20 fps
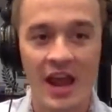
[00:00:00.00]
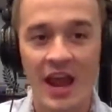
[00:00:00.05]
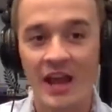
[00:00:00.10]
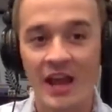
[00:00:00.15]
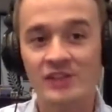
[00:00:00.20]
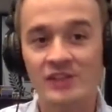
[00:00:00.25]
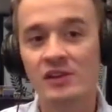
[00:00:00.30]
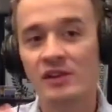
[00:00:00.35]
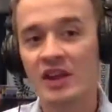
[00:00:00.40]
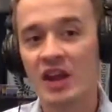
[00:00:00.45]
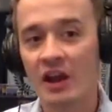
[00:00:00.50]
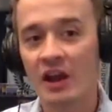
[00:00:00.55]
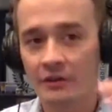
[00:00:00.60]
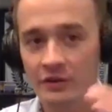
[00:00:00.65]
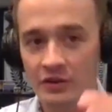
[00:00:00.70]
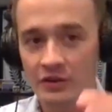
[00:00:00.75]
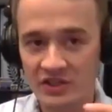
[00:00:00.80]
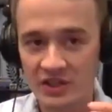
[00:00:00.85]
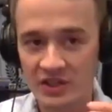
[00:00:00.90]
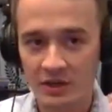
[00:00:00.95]
And so the
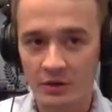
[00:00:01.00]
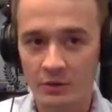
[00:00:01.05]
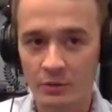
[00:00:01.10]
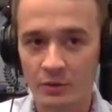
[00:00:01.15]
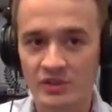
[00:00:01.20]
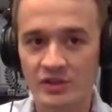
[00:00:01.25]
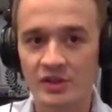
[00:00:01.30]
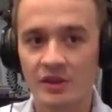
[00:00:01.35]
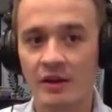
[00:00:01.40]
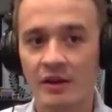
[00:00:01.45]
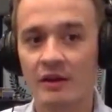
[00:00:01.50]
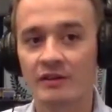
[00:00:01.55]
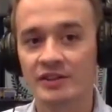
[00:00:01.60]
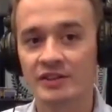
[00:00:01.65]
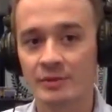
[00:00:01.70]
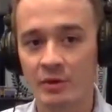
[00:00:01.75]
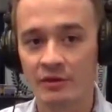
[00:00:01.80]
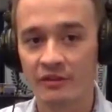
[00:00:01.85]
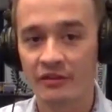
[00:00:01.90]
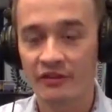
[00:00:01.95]
other singer was
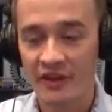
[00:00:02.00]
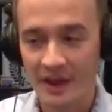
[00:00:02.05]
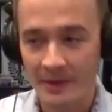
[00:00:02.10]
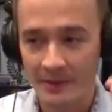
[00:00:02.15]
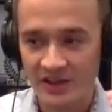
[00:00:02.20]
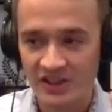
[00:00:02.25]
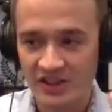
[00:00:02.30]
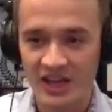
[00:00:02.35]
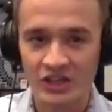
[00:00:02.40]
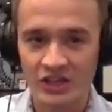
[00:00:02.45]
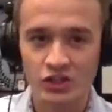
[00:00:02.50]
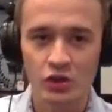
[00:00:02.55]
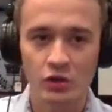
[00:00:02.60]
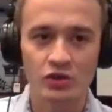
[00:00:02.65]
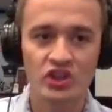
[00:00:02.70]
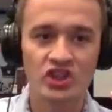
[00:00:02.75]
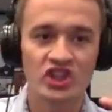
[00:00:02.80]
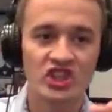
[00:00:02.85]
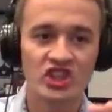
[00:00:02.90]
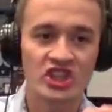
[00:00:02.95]
someone famous, and so
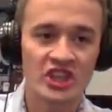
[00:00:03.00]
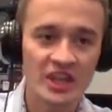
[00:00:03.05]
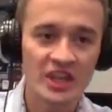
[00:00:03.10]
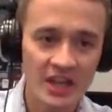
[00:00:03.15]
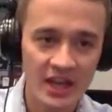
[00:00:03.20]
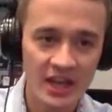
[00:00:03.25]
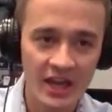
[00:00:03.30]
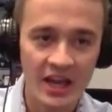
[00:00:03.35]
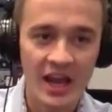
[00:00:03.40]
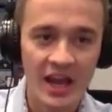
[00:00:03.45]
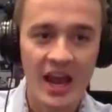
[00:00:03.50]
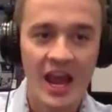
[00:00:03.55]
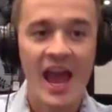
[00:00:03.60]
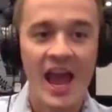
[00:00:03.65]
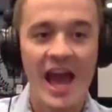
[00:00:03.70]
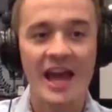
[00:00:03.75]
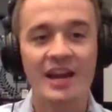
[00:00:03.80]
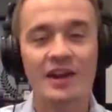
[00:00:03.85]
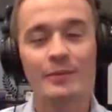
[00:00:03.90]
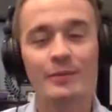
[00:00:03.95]
she
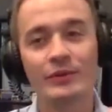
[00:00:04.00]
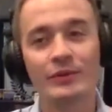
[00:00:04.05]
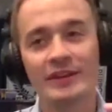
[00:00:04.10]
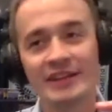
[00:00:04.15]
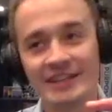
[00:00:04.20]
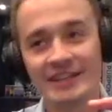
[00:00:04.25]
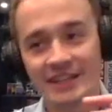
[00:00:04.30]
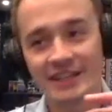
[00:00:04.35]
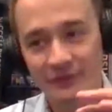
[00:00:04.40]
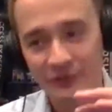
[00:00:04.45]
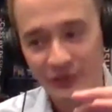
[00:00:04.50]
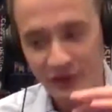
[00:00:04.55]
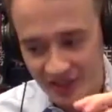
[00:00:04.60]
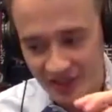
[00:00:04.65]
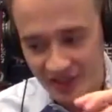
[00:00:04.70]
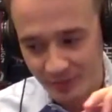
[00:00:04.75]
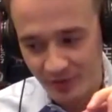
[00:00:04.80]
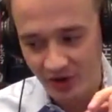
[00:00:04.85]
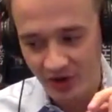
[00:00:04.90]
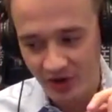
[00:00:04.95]
had a completely different
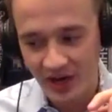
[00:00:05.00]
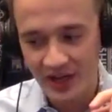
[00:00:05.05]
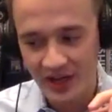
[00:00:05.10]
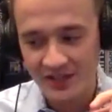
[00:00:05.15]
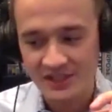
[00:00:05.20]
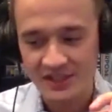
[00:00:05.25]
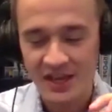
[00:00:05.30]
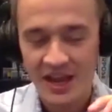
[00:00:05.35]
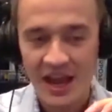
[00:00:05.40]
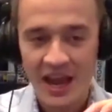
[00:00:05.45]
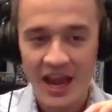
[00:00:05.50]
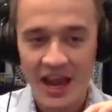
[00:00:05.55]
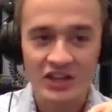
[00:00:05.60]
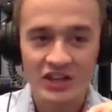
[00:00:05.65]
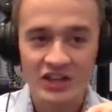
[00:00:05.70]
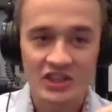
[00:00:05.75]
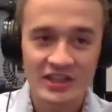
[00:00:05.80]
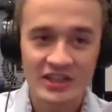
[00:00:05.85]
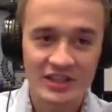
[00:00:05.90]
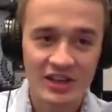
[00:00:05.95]
experience, and
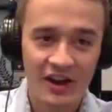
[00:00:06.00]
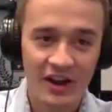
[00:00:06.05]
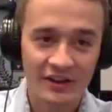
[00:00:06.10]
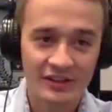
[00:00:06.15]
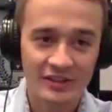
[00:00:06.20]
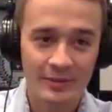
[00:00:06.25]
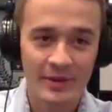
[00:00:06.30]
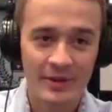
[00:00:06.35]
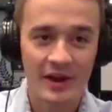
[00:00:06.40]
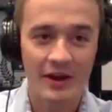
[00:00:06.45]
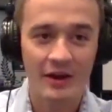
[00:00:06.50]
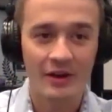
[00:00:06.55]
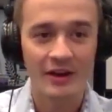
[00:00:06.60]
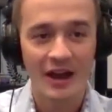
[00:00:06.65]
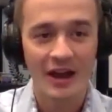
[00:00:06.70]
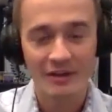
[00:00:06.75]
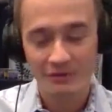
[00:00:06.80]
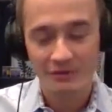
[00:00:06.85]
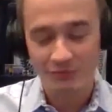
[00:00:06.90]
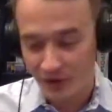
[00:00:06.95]
she talked
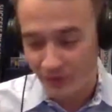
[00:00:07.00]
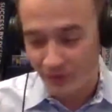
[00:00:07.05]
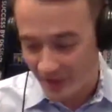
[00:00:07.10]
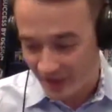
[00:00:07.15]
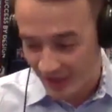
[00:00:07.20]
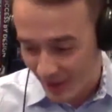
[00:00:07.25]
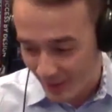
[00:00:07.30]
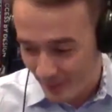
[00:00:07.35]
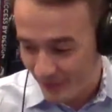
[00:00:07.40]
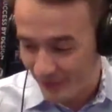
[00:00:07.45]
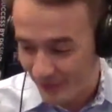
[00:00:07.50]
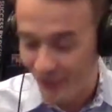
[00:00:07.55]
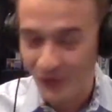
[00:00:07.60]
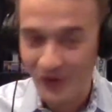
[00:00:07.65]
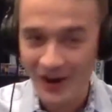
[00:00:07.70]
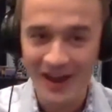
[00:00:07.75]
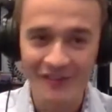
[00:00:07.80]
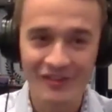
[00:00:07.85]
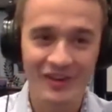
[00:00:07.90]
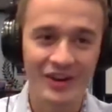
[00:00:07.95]
about throwing up before
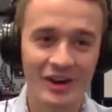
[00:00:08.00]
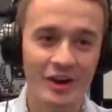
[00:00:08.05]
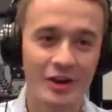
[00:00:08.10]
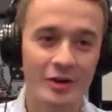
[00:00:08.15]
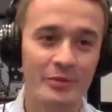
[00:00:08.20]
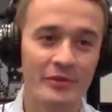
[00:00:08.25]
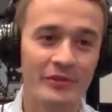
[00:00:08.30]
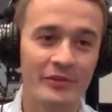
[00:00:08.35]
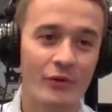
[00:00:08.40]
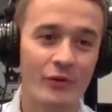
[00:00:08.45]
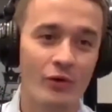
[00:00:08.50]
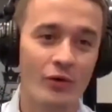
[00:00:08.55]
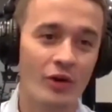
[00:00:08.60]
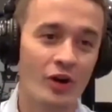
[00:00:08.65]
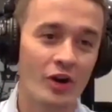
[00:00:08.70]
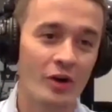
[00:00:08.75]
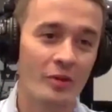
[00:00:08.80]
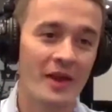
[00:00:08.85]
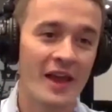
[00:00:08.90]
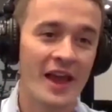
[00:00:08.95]
having to go
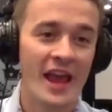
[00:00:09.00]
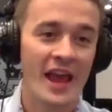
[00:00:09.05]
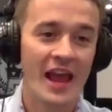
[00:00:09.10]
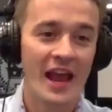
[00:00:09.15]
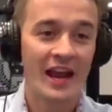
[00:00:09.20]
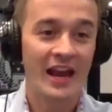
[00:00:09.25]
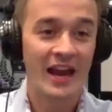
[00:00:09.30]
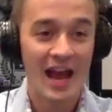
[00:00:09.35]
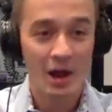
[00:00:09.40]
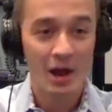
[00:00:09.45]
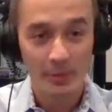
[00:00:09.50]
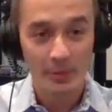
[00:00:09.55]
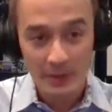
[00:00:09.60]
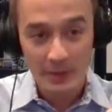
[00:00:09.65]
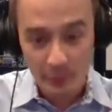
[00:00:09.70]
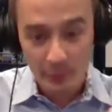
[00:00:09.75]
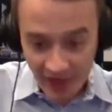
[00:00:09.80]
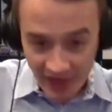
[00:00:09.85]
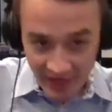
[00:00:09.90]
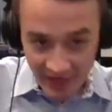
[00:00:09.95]
perform, and how
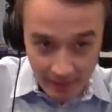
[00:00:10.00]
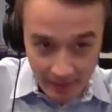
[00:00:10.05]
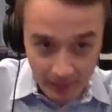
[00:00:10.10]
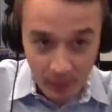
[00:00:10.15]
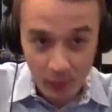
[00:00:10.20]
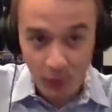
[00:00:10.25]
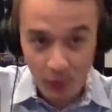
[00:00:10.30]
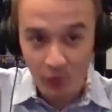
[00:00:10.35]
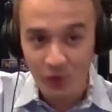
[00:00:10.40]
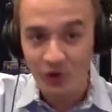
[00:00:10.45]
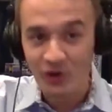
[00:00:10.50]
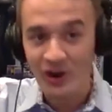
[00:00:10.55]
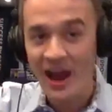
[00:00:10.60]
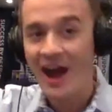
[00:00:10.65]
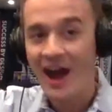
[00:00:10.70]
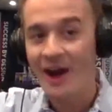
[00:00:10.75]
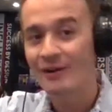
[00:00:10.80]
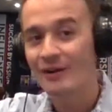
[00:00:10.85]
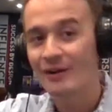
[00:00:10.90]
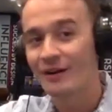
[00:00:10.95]
people had to pull her
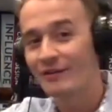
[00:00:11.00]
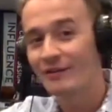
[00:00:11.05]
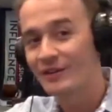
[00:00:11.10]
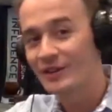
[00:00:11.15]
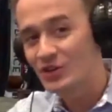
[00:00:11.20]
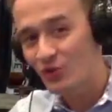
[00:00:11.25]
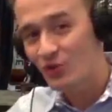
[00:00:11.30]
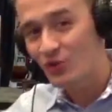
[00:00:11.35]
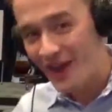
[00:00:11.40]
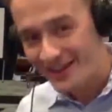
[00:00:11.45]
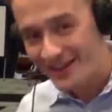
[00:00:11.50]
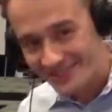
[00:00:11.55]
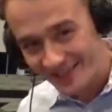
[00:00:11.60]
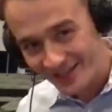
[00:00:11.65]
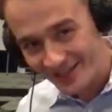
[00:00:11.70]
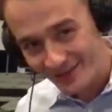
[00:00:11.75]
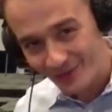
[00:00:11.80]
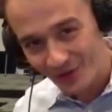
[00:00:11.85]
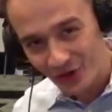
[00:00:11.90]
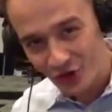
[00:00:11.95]
out of the
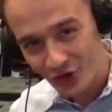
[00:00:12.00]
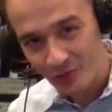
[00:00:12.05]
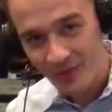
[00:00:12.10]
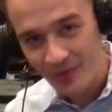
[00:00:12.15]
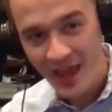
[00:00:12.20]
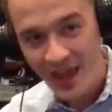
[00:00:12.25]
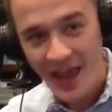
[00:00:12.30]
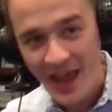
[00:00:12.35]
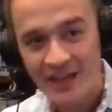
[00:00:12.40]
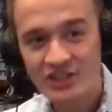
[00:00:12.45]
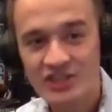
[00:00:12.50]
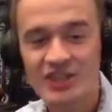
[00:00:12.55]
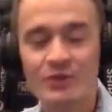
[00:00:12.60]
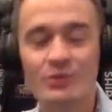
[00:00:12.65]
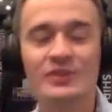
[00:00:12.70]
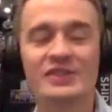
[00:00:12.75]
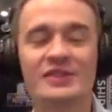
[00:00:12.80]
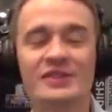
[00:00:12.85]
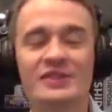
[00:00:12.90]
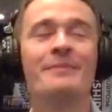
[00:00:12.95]
dressing room, and she
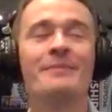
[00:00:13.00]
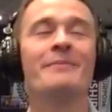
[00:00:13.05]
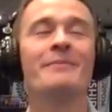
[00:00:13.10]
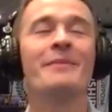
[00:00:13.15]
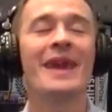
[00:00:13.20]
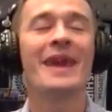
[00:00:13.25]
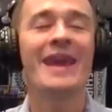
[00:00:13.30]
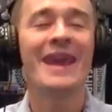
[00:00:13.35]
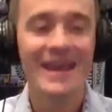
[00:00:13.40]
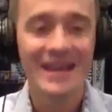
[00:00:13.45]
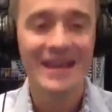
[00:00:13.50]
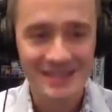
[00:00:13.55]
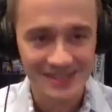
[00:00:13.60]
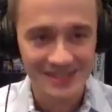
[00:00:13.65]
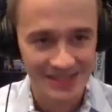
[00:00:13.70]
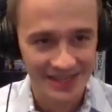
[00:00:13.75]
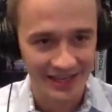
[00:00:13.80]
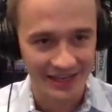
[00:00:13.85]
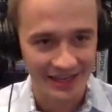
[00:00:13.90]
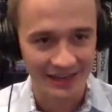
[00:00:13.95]
was
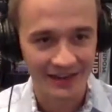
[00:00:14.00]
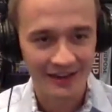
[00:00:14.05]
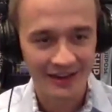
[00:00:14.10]
amazing